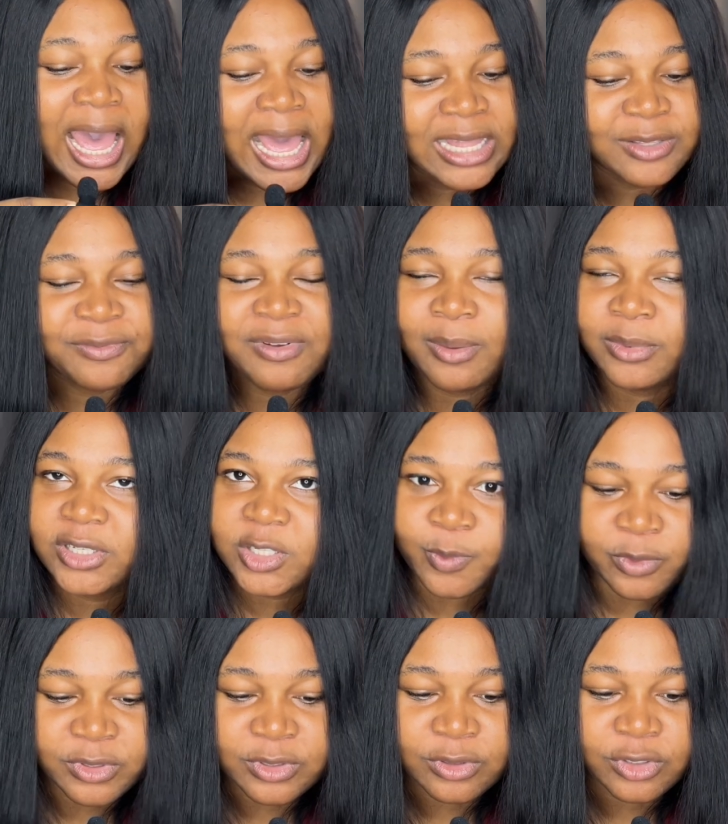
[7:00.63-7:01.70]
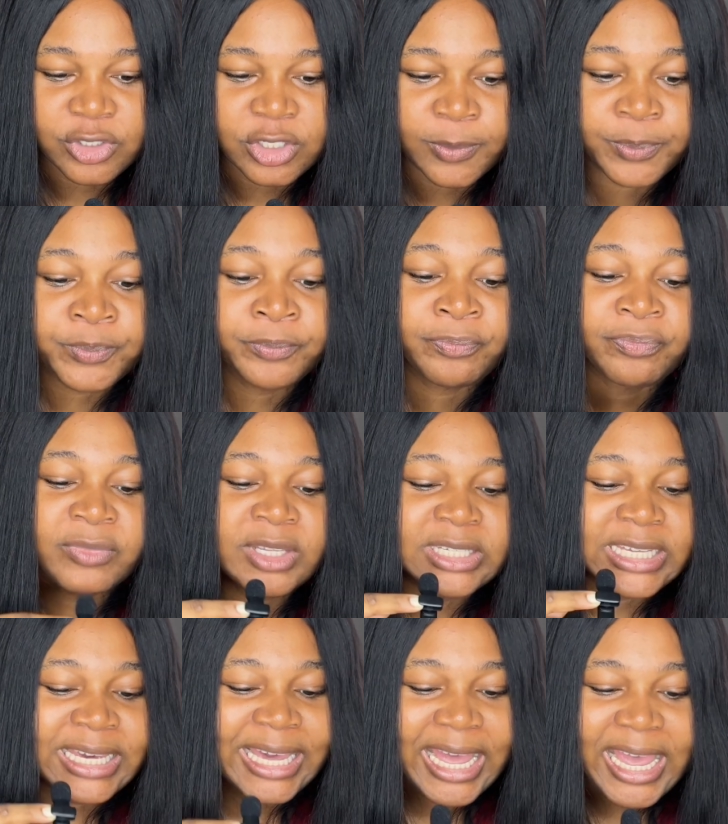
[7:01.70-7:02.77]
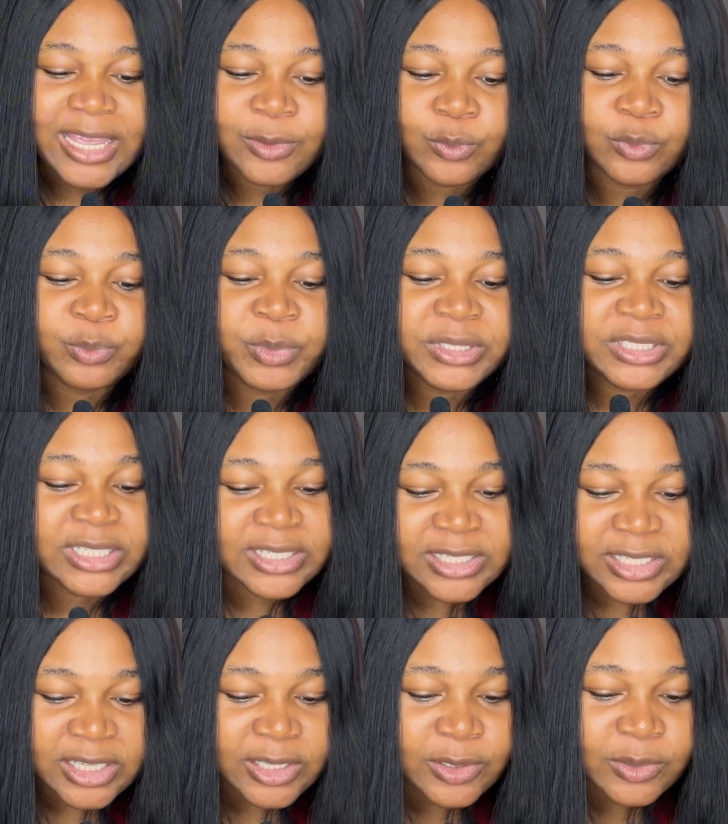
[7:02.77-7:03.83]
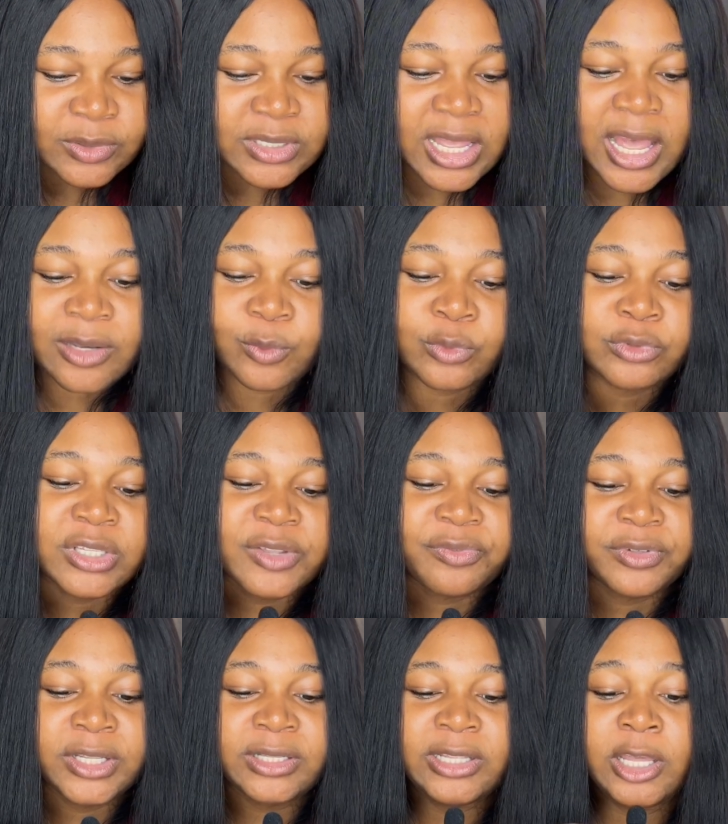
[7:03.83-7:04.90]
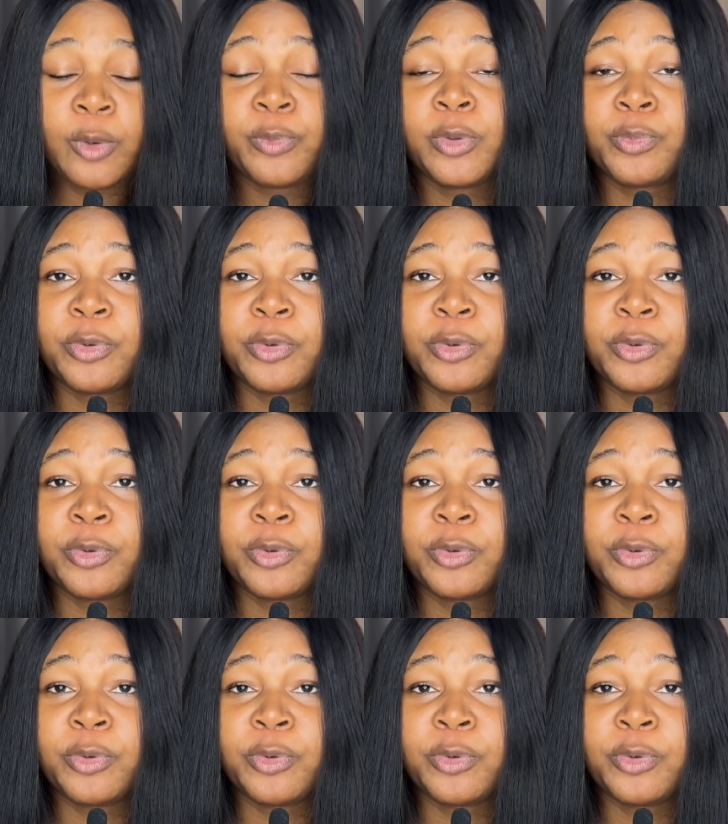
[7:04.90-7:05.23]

and family sponsorship. The guide will be detailed and will definitely help you